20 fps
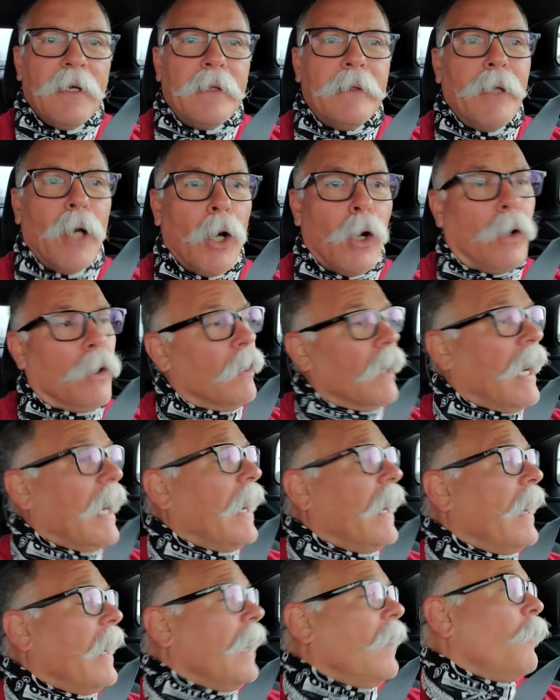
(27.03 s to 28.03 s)
No,
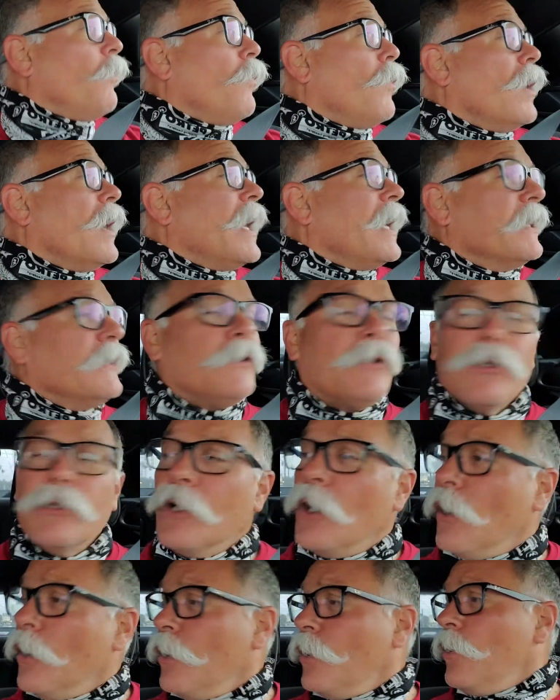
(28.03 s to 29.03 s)
I want to
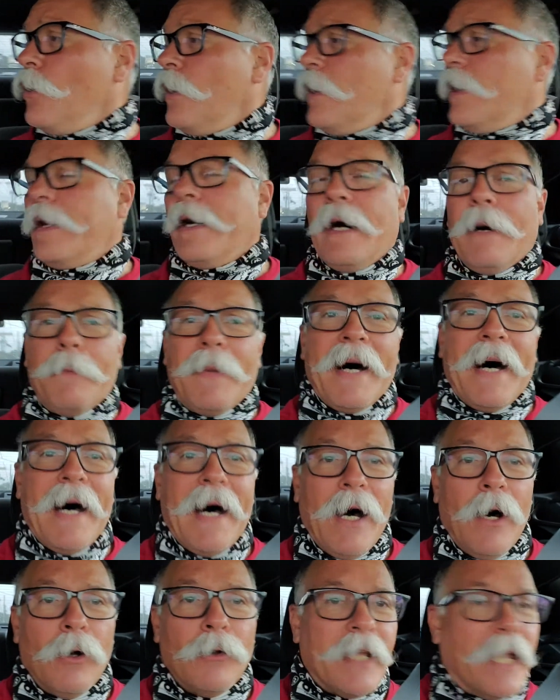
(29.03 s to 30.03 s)
know
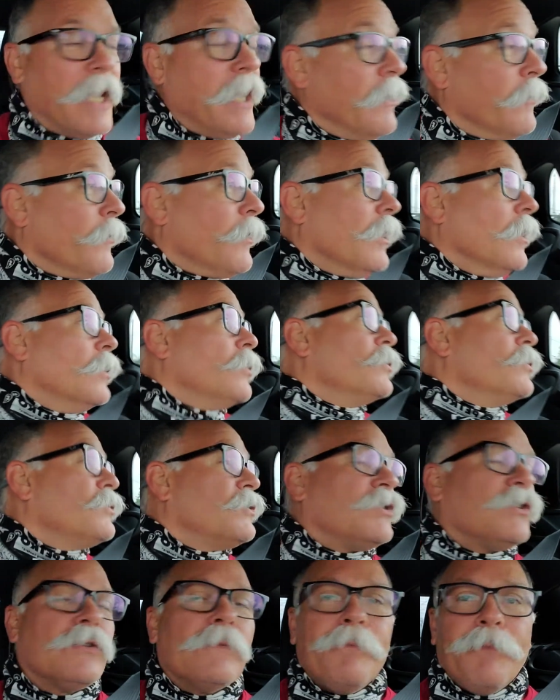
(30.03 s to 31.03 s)
about the
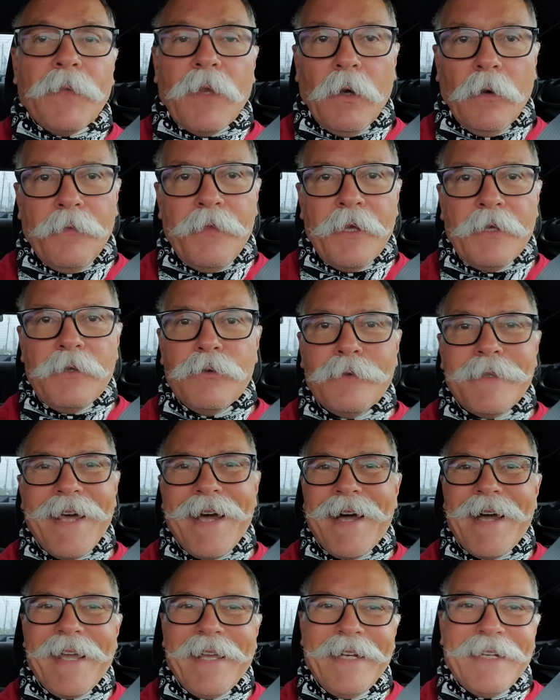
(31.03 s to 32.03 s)
heroes of the
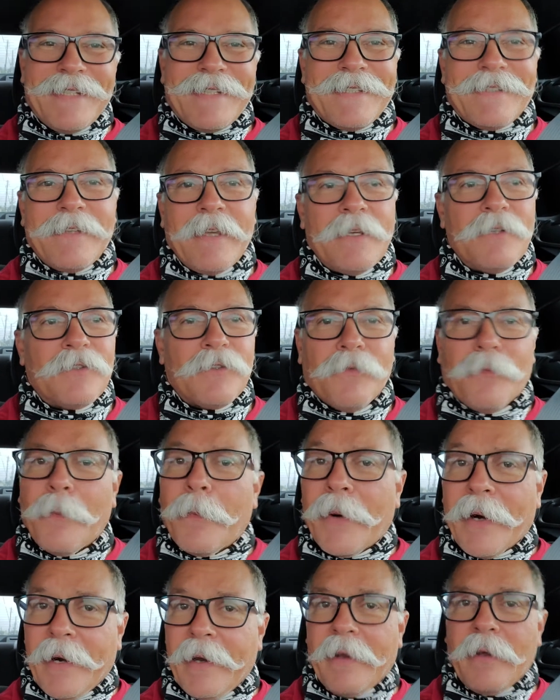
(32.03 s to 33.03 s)
United States of
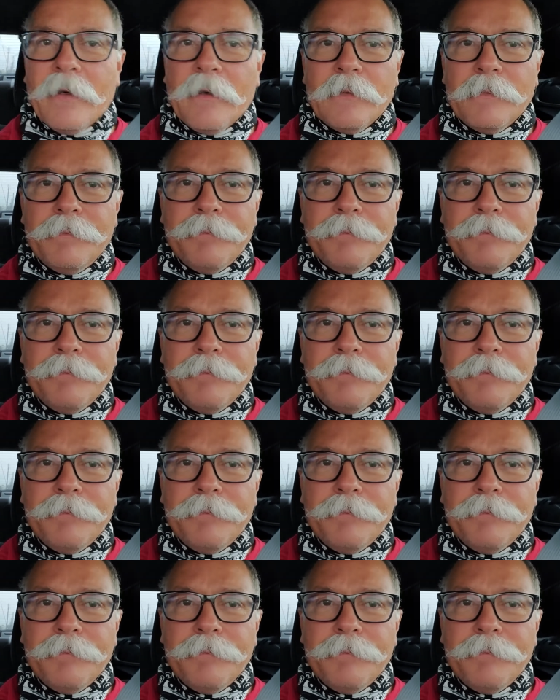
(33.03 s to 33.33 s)
America.